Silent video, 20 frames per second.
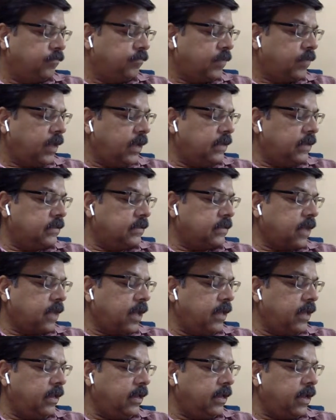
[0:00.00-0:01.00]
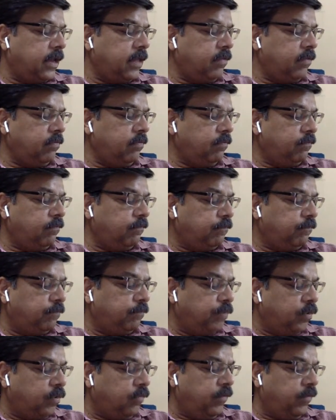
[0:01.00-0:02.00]
as I can
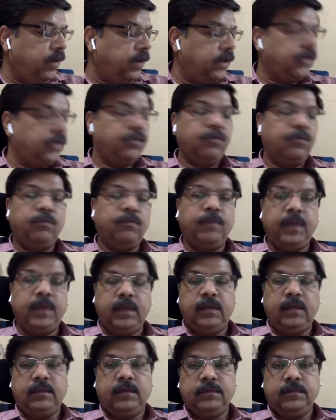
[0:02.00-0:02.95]
prove it to be,